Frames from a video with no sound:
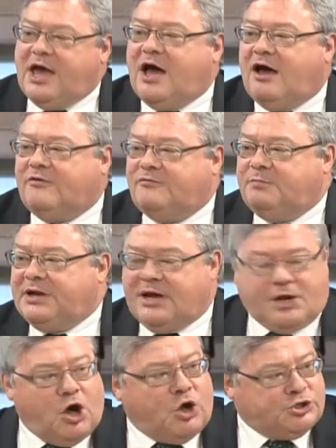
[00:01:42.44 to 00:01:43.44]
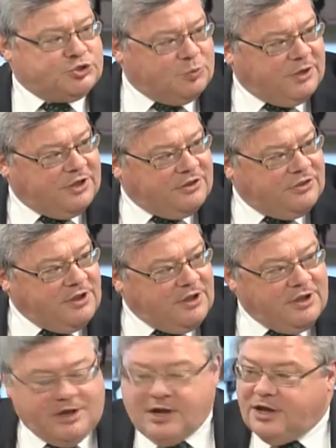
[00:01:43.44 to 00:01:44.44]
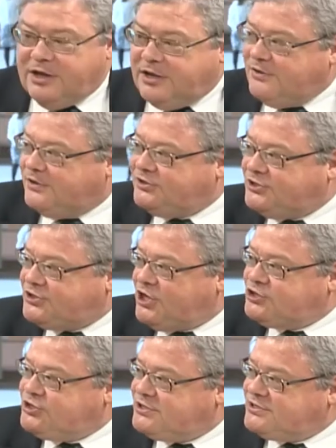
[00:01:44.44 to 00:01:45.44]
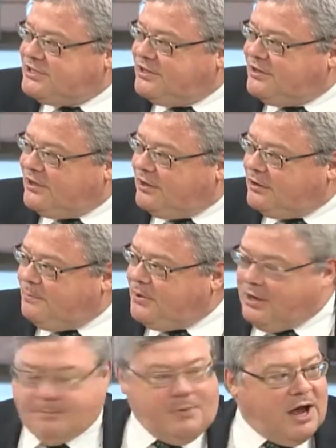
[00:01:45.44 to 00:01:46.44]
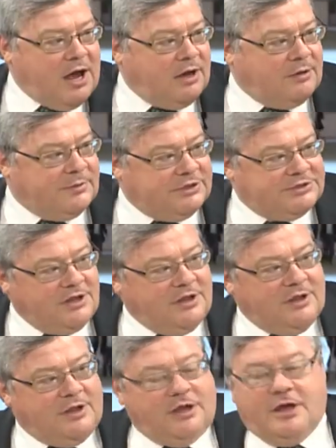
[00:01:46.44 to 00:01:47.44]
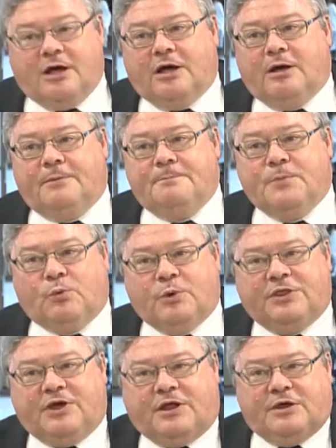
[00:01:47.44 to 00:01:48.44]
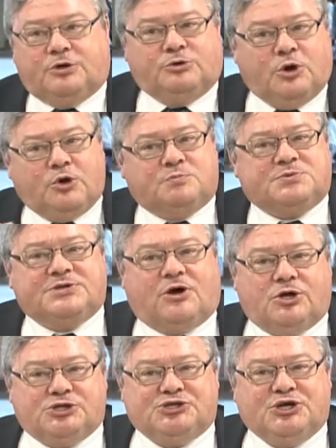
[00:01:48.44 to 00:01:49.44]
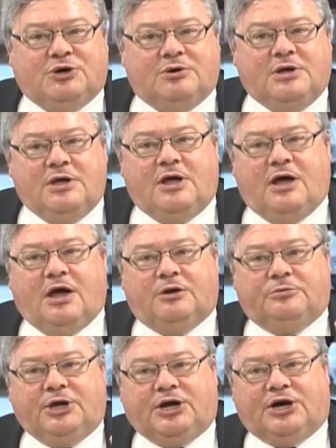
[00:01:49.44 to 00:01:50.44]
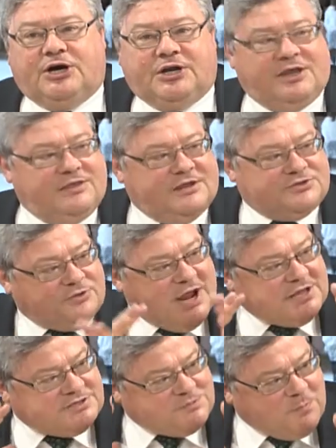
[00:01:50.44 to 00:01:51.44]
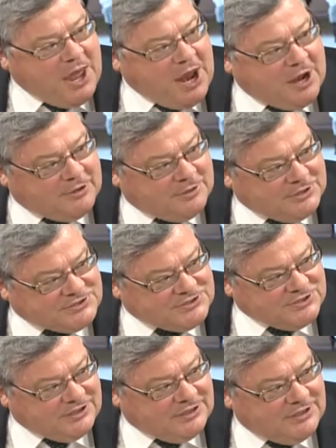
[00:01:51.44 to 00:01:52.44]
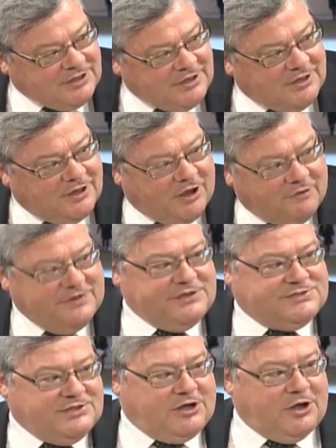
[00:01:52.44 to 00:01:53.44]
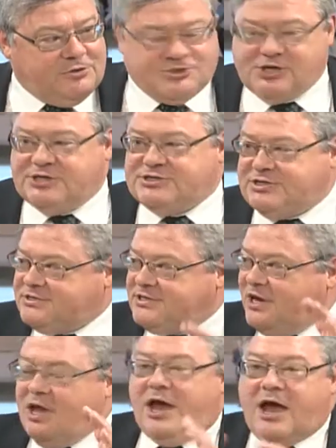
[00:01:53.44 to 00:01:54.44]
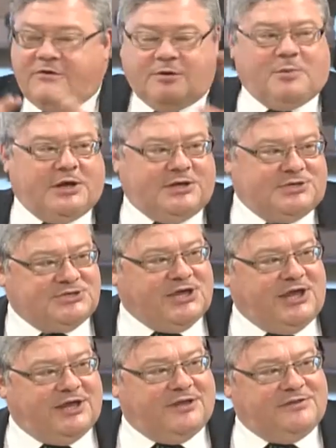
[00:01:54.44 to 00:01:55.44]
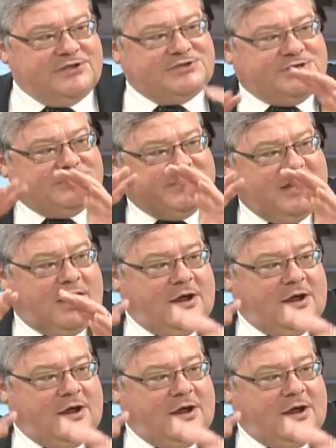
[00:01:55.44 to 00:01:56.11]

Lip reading: have been at odds with in the discussions in the European Parliament with other groups also regarding the transparency of these negotiations. Everybody is saying this is